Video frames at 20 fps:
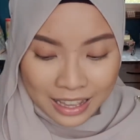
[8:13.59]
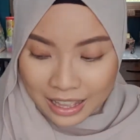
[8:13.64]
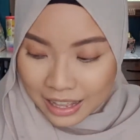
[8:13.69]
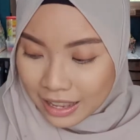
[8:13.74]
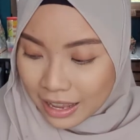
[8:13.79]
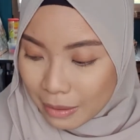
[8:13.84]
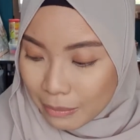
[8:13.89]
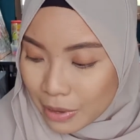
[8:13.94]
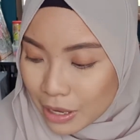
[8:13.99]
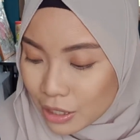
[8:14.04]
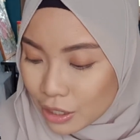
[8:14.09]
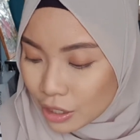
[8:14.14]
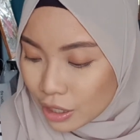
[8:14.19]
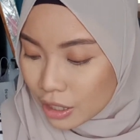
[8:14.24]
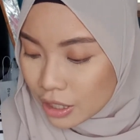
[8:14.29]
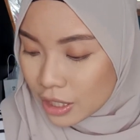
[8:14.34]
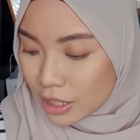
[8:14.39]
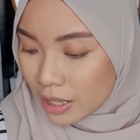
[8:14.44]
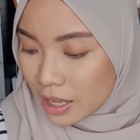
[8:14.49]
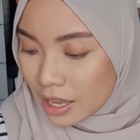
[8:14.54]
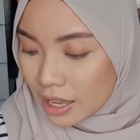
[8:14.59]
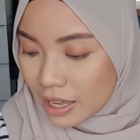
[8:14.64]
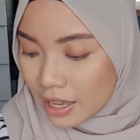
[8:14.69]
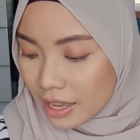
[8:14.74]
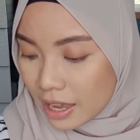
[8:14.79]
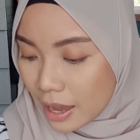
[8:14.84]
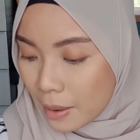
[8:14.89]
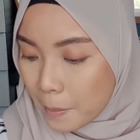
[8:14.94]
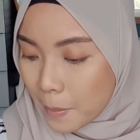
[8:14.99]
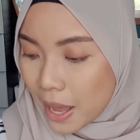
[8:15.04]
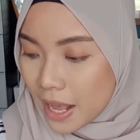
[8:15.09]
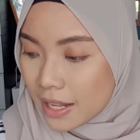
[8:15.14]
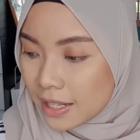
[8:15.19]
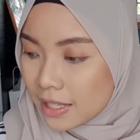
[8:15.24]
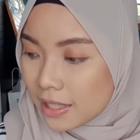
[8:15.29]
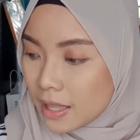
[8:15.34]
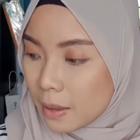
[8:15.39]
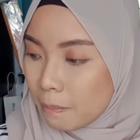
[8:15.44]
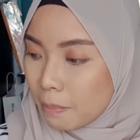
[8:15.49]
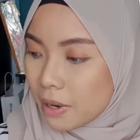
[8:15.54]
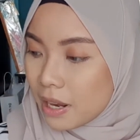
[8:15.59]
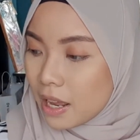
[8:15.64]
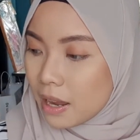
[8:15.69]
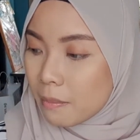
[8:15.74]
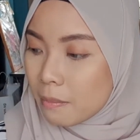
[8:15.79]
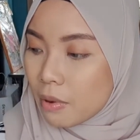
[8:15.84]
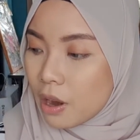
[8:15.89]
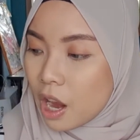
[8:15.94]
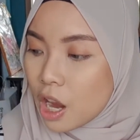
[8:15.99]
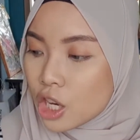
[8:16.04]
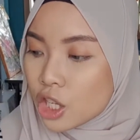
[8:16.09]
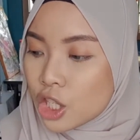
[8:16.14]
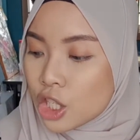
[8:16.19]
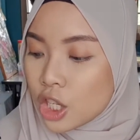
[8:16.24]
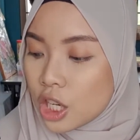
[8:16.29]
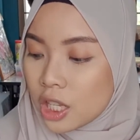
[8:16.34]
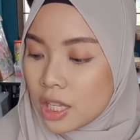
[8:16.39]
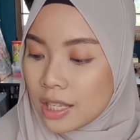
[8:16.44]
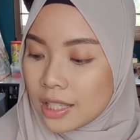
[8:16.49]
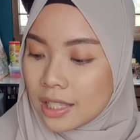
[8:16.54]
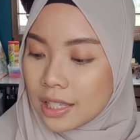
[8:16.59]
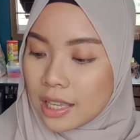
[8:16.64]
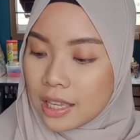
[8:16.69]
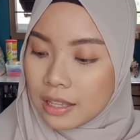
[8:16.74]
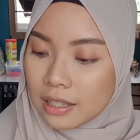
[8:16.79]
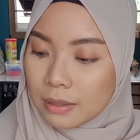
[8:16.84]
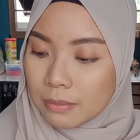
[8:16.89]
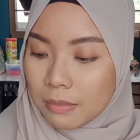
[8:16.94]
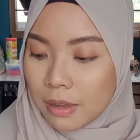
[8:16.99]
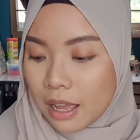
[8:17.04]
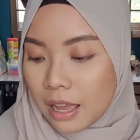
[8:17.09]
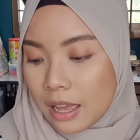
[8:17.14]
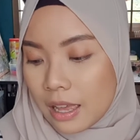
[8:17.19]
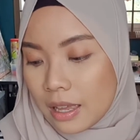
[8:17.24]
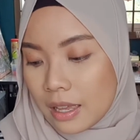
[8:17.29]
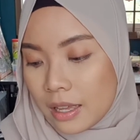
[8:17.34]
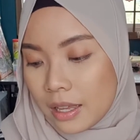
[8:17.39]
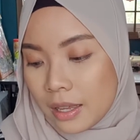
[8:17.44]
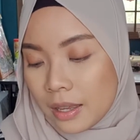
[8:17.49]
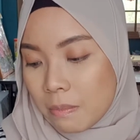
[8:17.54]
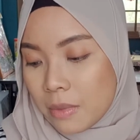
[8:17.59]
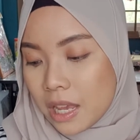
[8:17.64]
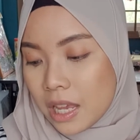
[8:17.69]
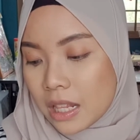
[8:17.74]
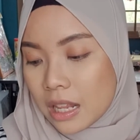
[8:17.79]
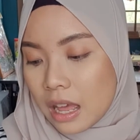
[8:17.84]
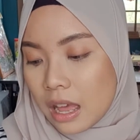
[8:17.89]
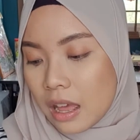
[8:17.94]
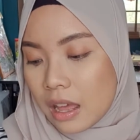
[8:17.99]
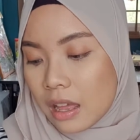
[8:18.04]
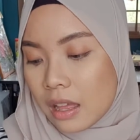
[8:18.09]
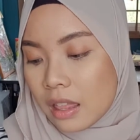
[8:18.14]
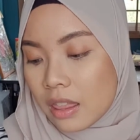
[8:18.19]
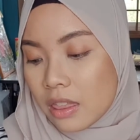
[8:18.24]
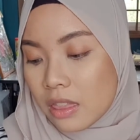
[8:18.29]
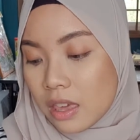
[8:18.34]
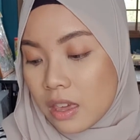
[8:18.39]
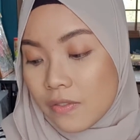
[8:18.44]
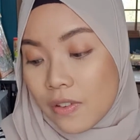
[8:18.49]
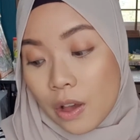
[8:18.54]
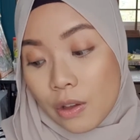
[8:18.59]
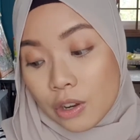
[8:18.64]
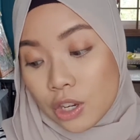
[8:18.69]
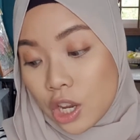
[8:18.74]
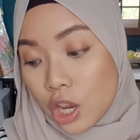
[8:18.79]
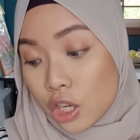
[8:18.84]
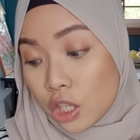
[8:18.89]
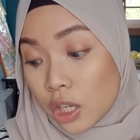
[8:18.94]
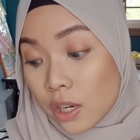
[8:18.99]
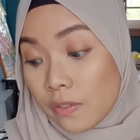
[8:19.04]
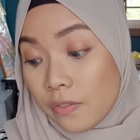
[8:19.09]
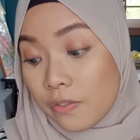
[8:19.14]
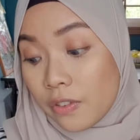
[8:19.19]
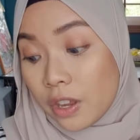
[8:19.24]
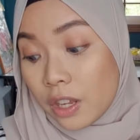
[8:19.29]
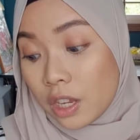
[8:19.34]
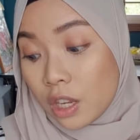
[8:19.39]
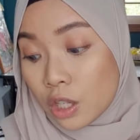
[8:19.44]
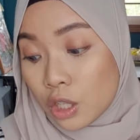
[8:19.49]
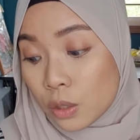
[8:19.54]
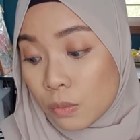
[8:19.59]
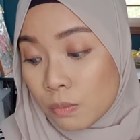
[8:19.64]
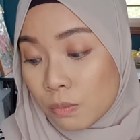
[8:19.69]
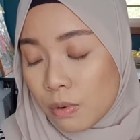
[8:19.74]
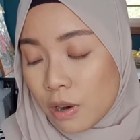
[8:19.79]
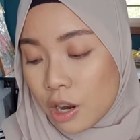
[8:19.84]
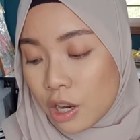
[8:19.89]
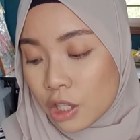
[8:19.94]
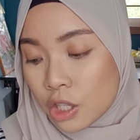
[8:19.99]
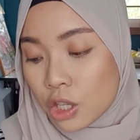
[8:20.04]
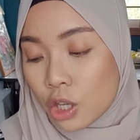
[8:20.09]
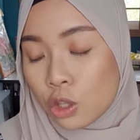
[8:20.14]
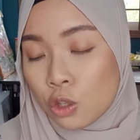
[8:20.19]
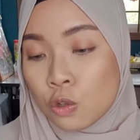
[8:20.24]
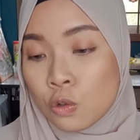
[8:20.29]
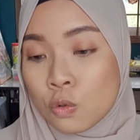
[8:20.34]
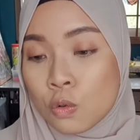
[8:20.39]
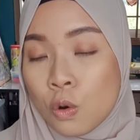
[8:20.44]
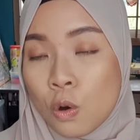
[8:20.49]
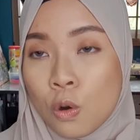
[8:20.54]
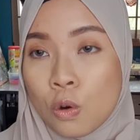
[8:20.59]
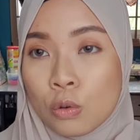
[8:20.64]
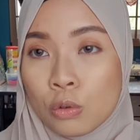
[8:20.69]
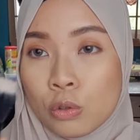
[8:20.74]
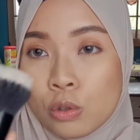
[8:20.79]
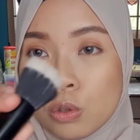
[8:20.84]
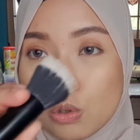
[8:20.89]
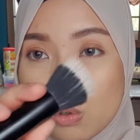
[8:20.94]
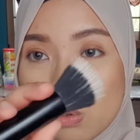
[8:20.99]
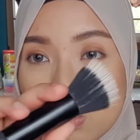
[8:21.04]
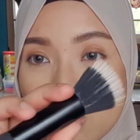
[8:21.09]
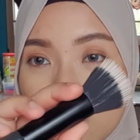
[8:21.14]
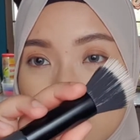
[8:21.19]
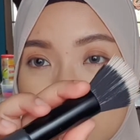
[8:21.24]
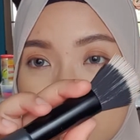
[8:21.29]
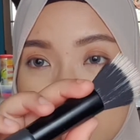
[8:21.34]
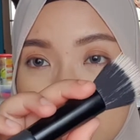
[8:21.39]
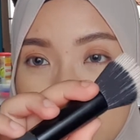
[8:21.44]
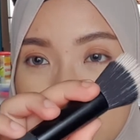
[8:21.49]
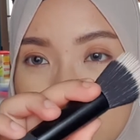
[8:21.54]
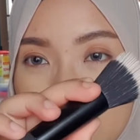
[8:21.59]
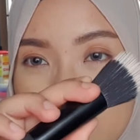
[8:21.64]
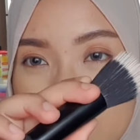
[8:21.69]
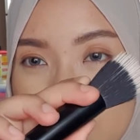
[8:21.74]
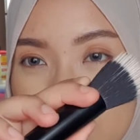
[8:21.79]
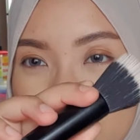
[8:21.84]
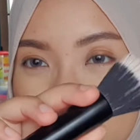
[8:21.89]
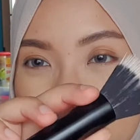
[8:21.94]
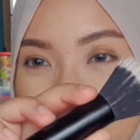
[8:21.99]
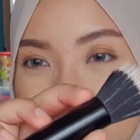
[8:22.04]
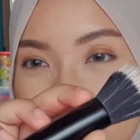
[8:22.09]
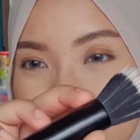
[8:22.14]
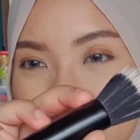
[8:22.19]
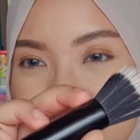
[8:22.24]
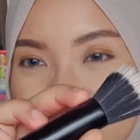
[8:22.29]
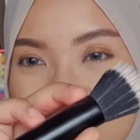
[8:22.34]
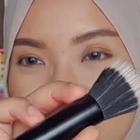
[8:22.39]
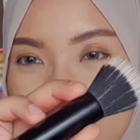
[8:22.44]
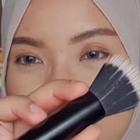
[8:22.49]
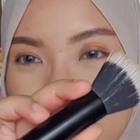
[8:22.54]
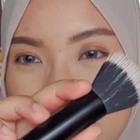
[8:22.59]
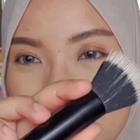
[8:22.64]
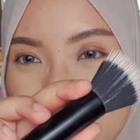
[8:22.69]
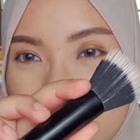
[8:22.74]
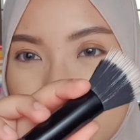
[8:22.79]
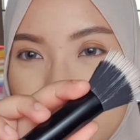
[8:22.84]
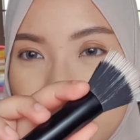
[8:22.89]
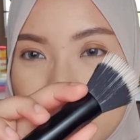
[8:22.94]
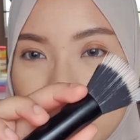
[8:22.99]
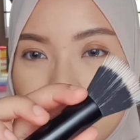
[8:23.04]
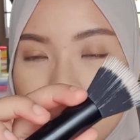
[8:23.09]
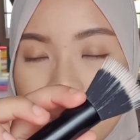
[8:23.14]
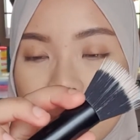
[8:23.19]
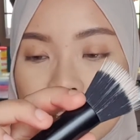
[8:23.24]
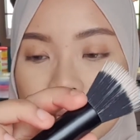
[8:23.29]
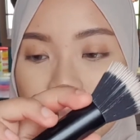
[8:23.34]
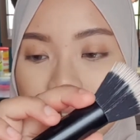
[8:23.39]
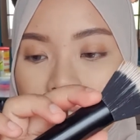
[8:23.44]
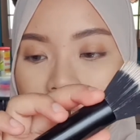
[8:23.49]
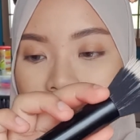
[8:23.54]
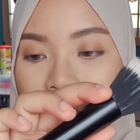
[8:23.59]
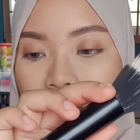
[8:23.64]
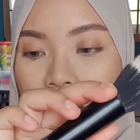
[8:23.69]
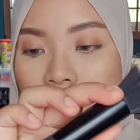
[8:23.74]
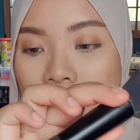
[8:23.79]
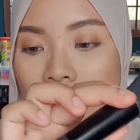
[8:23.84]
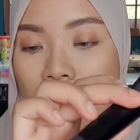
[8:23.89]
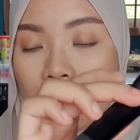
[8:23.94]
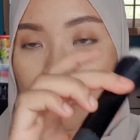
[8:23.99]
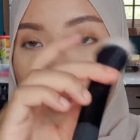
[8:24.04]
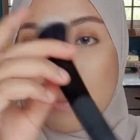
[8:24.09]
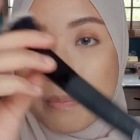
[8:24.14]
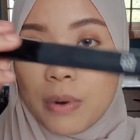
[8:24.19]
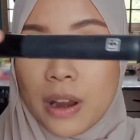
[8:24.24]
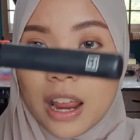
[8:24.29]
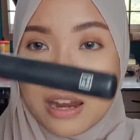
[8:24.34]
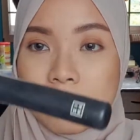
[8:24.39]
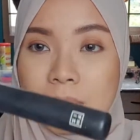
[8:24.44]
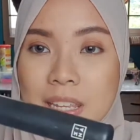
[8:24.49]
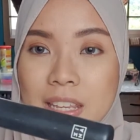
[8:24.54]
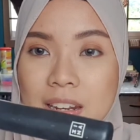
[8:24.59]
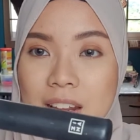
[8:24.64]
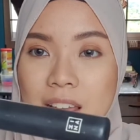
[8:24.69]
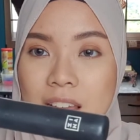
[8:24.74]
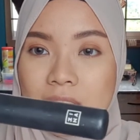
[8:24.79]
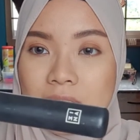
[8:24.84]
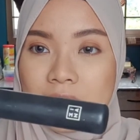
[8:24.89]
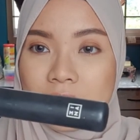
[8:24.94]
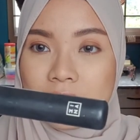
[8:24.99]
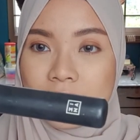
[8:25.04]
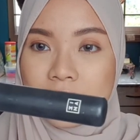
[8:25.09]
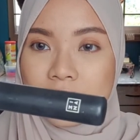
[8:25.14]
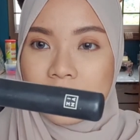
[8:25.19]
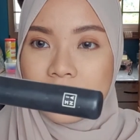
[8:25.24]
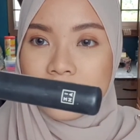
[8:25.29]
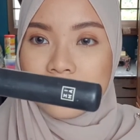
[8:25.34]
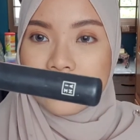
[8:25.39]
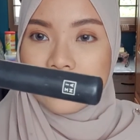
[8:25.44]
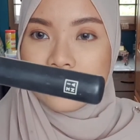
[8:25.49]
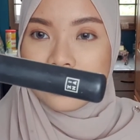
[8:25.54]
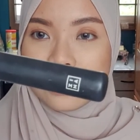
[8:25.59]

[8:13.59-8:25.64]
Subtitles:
let me just get my stippling brush. This is my Mina the Foundation Finish Brush 202. Well, this is clearly a stippling brush, but the brand Mina, this is